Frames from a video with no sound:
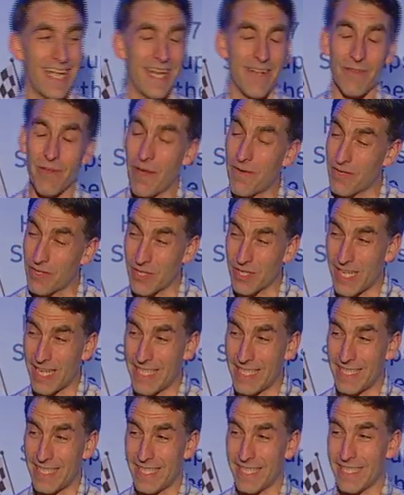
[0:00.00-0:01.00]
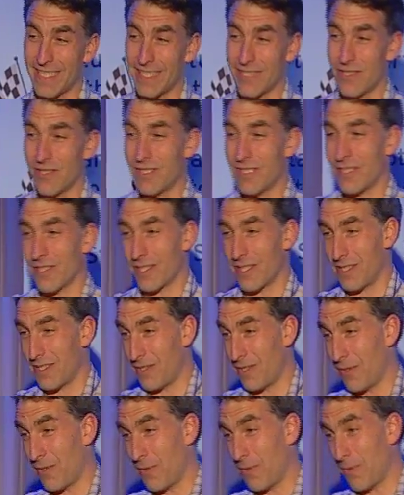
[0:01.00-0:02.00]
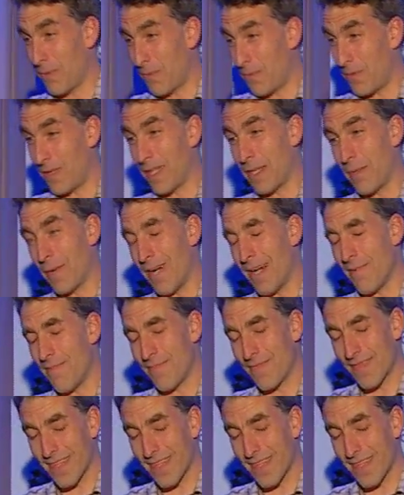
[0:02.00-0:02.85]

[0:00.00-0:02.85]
And if you have a good idea, you're still going to do really well.